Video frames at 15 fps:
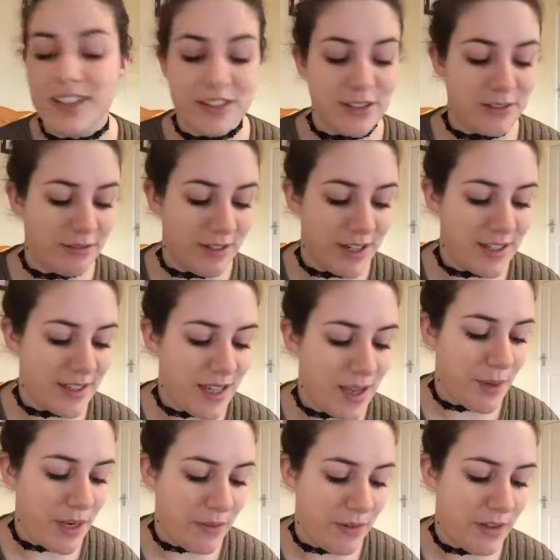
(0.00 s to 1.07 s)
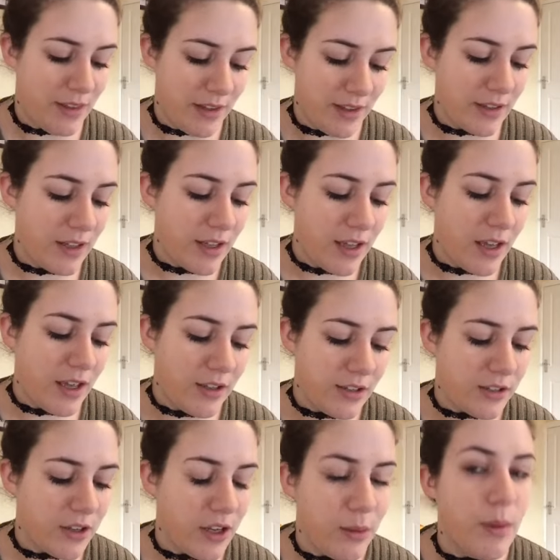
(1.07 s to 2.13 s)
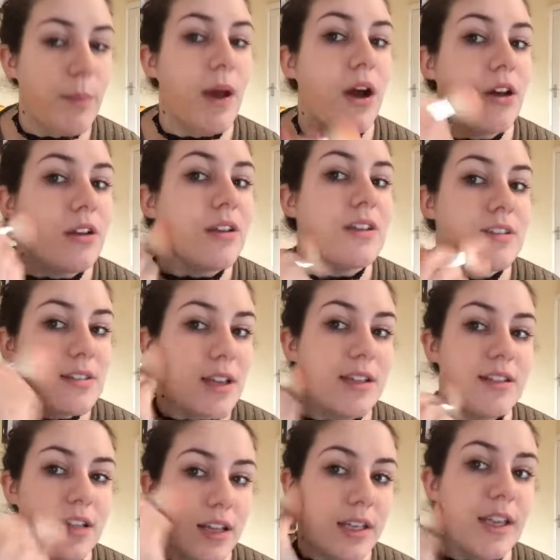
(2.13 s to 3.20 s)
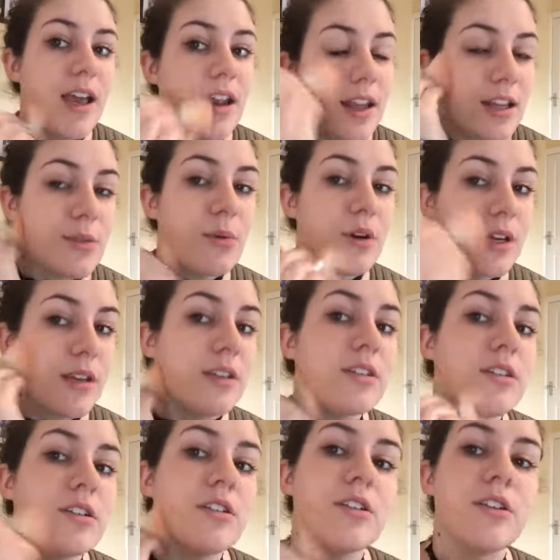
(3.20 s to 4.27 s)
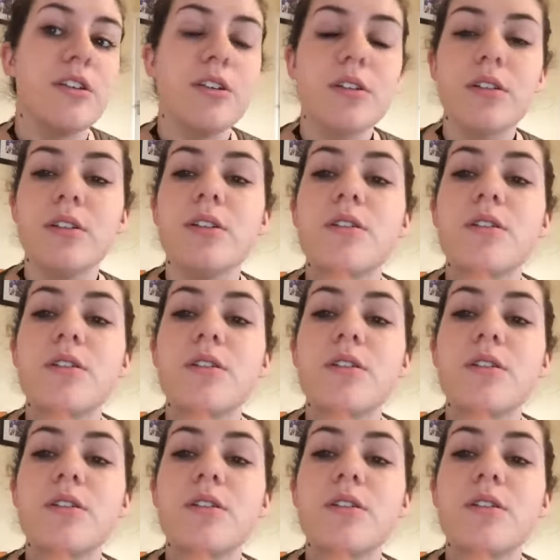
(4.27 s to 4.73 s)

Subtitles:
Christ, believe I did this. Just go in on my powder and set it again. That's what I used to do.